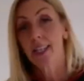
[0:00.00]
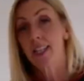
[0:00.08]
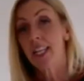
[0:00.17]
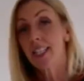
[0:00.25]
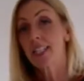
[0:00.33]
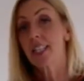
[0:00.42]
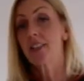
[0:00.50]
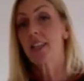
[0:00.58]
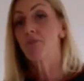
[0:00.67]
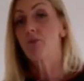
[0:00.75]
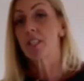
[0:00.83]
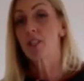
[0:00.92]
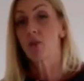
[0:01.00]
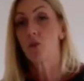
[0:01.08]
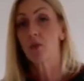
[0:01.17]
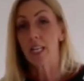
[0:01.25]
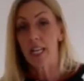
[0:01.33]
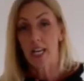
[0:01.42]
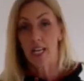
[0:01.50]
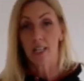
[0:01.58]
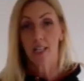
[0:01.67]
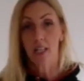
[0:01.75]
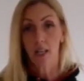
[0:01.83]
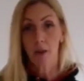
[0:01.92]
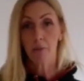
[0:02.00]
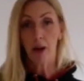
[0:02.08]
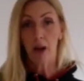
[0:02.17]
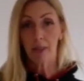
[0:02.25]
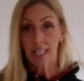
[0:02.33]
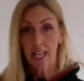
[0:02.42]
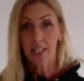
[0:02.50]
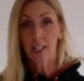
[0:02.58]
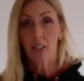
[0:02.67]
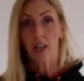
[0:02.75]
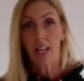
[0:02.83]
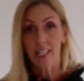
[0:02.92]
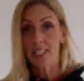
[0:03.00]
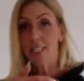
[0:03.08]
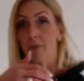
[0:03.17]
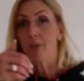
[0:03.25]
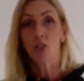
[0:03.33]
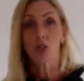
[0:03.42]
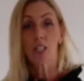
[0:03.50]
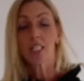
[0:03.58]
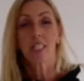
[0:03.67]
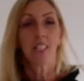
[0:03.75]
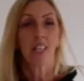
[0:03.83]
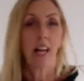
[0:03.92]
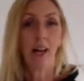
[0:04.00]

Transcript: This can then result in biomechanical asymmetries,